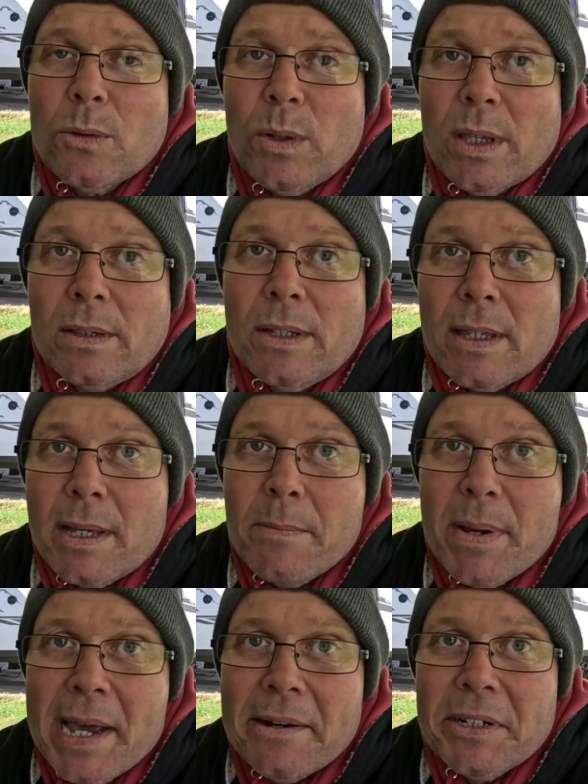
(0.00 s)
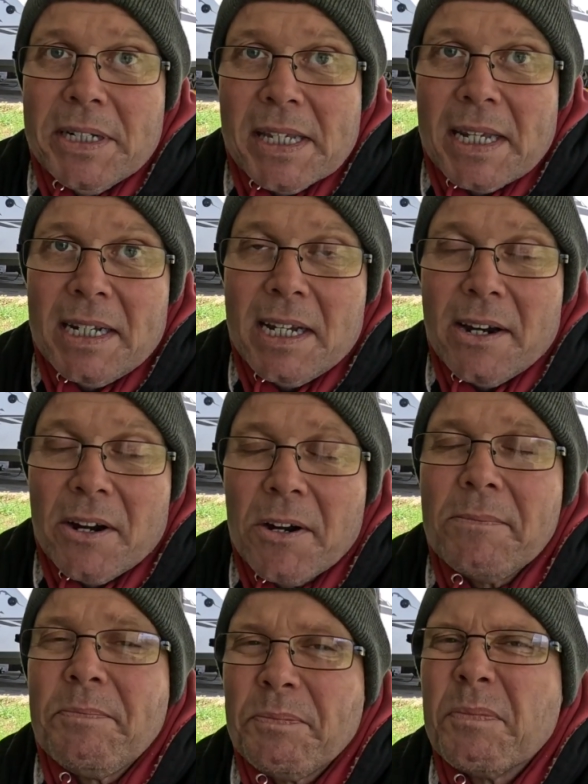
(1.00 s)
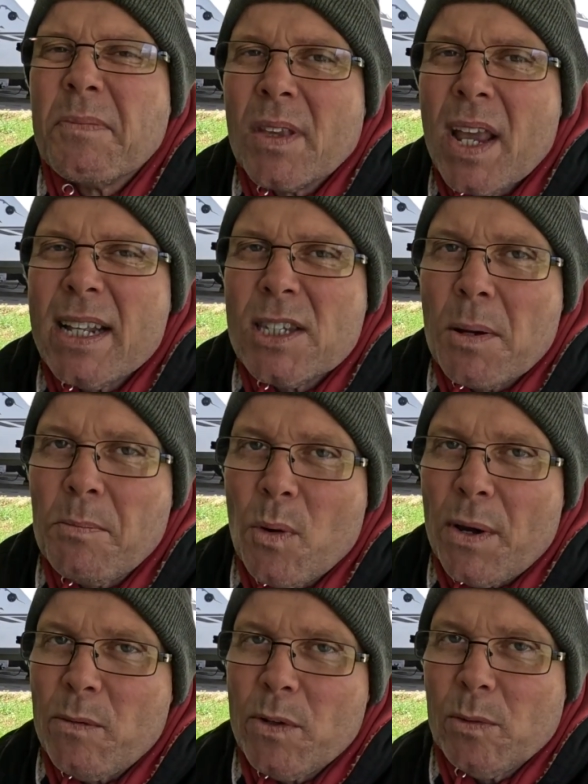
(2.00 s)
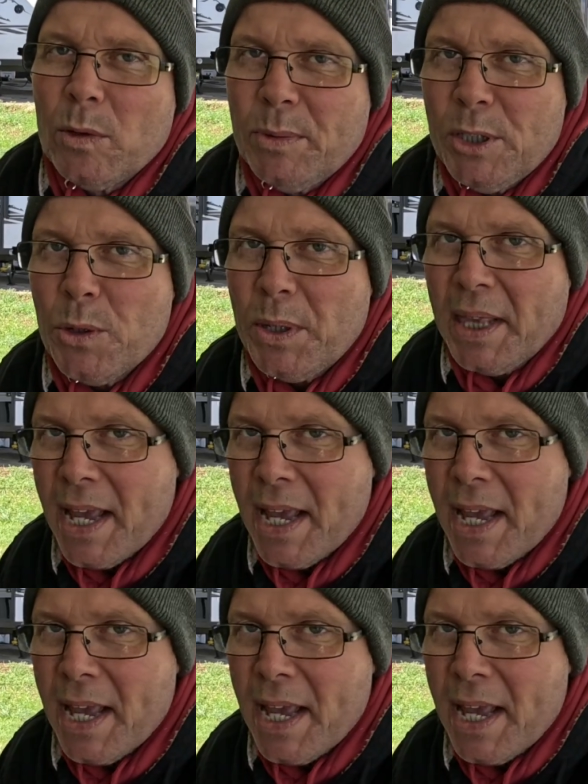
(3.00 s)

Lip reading: with lithium batteries in here. At some point we will be doing